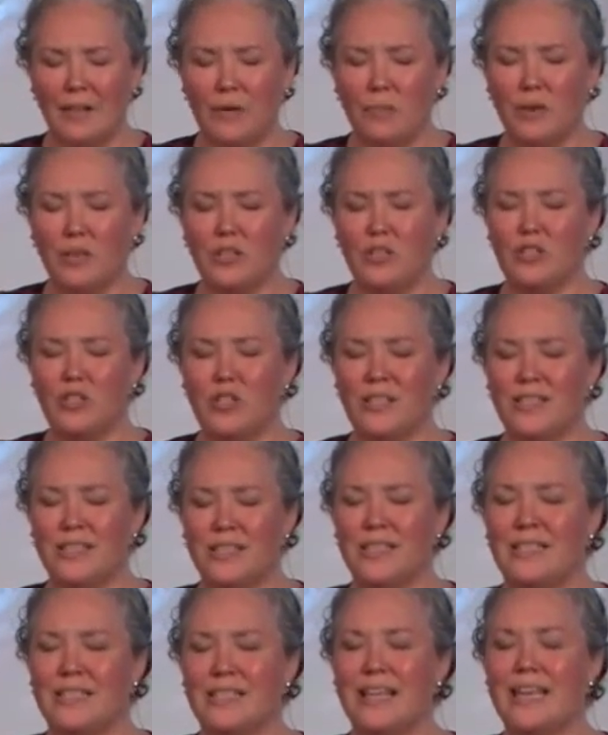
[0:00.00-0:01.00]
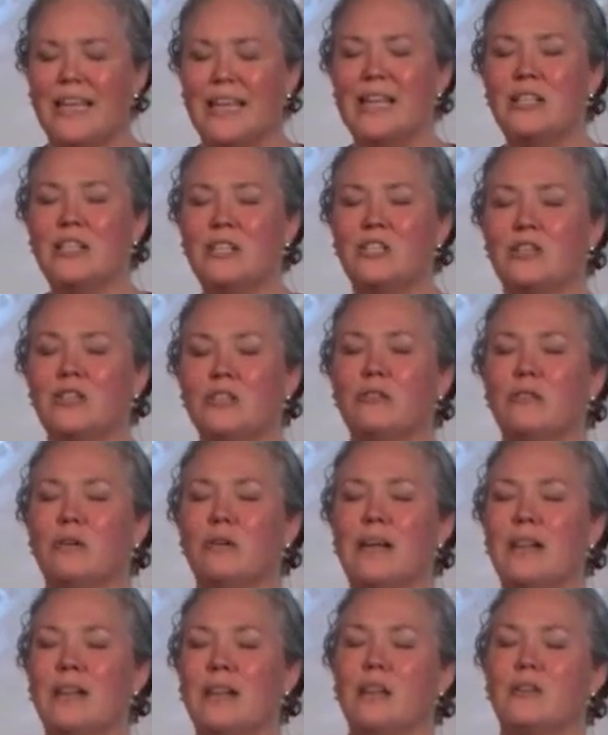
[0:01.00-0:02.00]
that we just need to
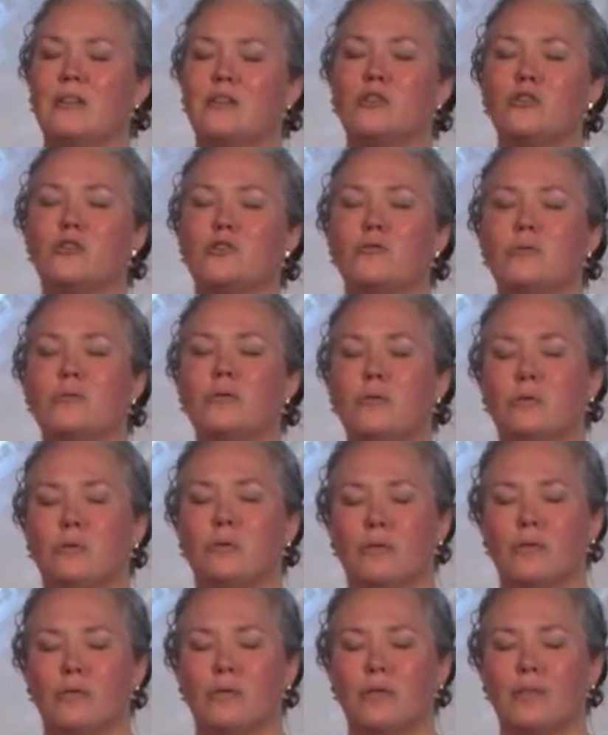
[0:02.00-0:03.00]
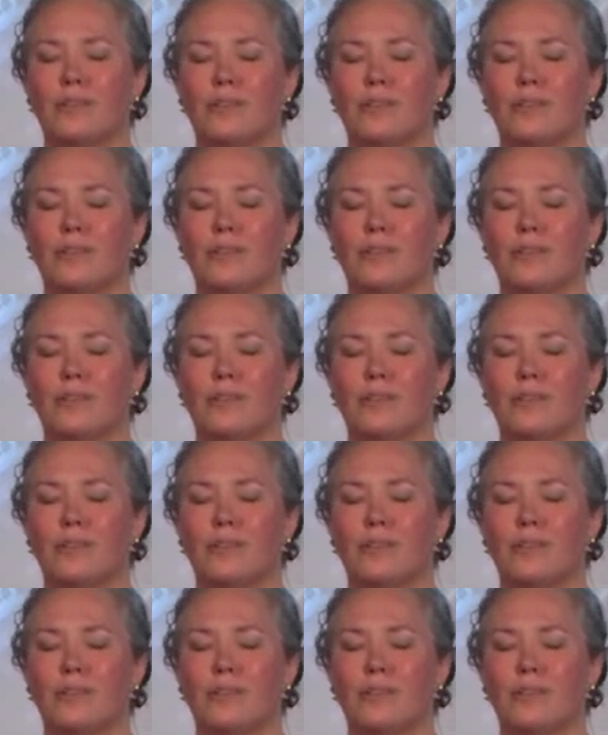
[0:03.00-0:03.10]
integrate the truth